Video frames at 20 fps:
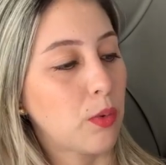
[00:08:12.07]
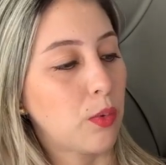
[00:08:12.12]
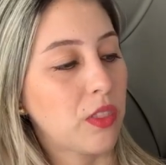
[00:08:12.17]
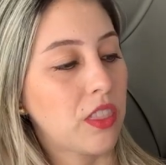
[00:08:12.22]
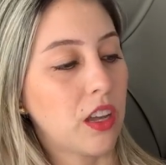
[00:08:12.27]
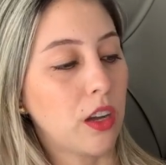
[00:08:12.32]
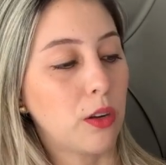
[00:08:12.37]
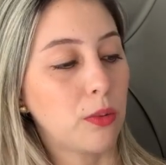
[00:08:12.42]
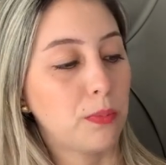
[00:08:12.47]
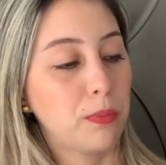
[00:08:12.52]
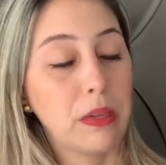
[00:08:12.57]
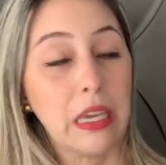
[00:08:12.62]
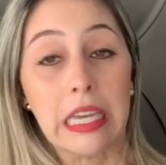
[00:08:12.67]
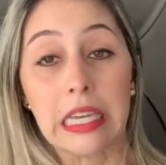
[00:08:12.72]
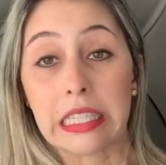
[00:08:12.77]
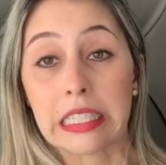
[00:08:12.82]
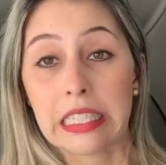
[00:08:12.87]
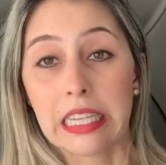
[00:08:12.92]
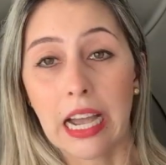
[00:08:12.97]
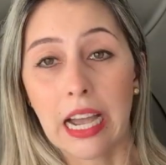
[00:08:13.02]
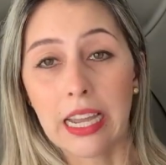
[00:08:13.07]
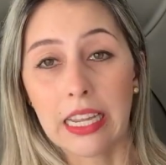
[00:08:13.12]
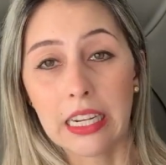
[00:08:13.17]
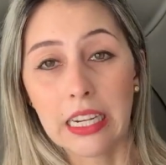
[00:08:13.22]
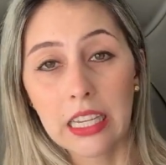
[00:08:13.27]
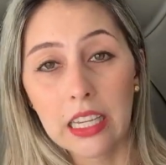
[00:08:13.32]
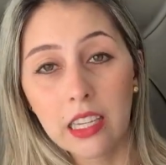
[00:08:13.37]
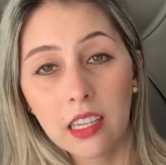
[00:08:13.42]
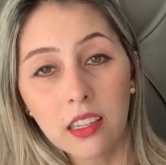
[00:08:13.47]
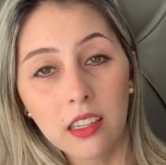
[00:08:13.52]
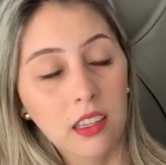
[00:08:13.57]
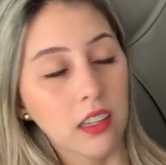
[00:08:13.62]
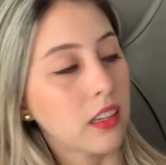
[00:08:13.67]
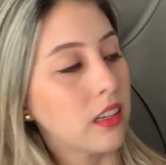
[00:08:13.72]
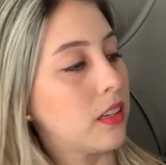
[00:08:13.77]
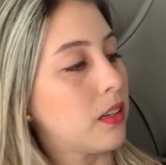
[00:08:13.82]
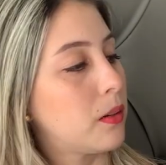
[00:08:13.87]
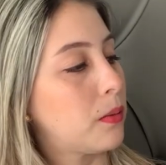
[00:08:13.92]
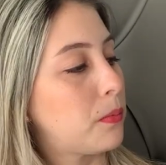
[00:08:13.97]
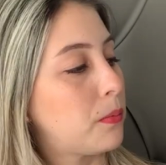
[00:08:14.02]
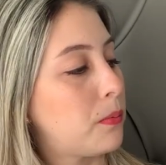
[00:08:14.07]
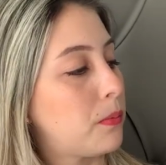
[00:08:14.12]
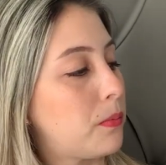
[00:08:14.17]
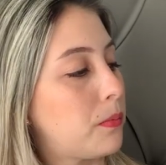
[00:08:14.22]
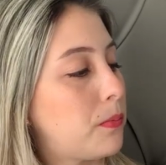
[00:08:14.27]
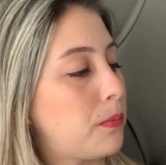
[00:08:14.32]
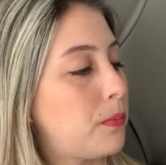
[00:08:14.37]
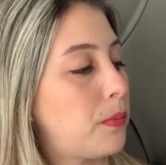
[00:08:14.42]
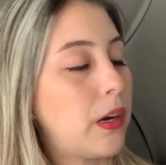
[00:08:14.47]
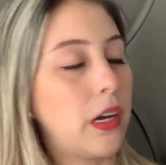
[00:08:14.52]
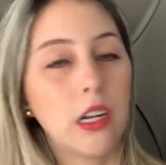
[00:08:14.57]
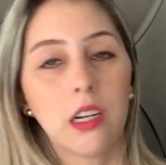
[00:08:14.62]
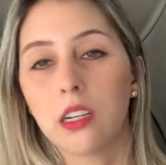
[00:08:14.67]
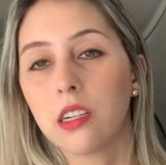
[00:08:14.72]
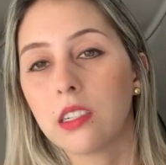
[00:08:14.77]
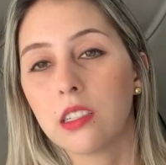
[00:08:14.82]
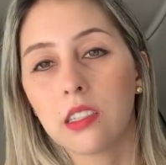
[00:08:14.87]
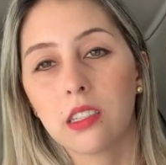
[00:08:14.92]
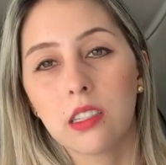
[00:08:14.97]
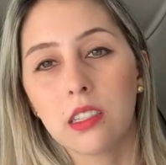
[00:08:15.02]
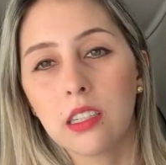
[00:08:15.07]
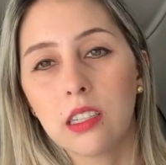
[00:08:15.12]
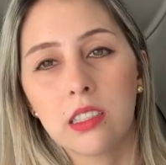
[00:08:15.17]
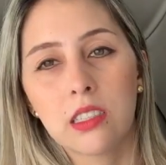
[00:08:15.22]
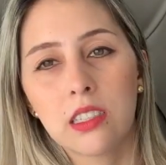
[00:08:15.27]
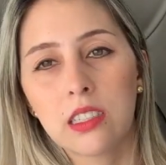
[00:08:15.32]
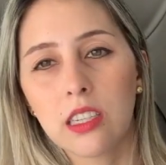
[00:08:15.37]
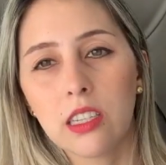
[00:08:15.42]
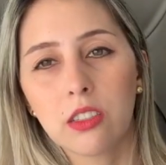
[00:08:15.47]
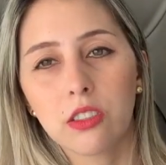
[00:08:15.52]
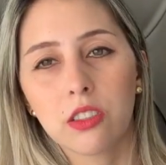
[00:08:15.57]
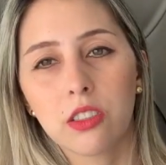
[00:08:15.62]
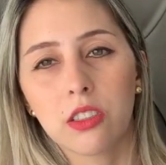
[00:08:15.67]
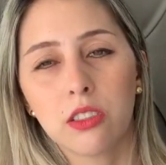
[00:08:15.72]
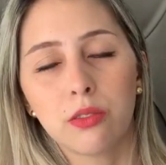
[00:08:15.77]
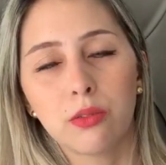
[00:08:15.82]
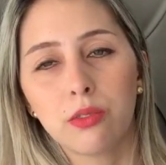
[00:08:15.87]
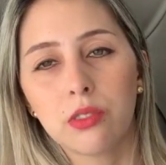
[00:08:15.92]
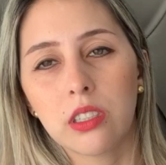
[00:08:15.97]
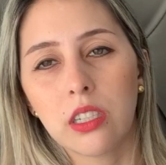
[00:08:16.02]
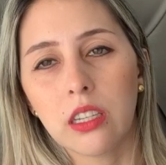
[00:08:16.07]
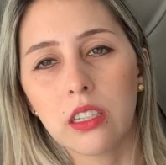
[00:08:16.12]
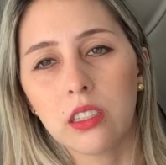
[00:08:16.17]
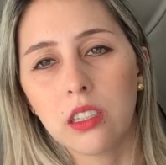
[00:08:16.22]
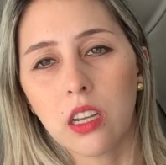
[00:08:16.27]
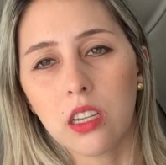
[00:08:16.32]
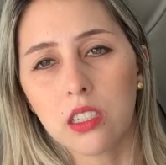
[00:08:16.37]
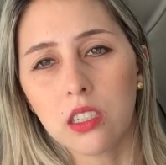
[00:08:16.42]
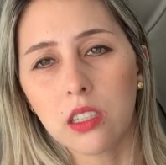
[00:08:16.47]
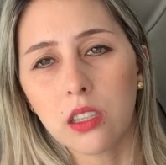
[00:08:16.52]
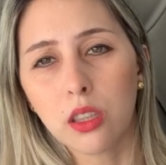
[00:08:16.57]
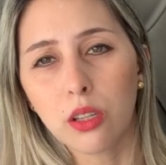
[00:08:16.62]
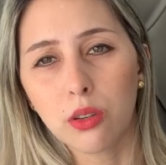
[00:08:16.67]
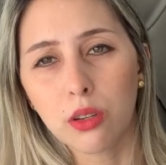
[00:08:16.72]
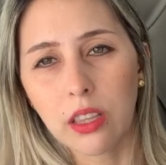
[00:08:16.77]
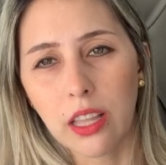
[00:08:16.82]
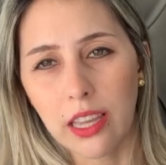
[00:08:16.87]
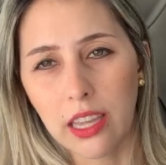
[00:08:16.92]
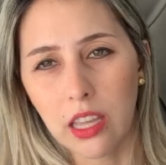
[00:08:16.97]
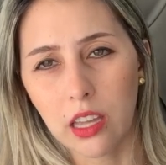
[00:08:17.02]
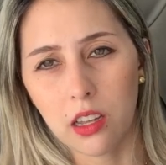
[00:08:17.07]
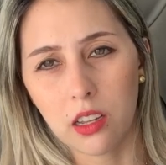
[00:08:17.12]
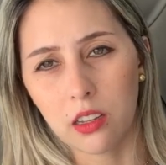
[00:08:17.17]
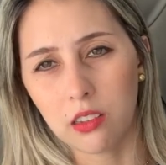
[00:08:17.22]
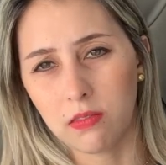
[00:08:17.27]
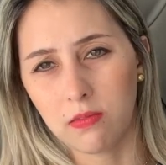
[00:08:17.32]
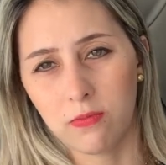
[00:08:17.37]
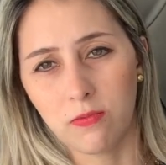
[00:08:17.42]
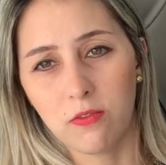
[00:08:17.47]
without being tiny, but it still doesn't look like a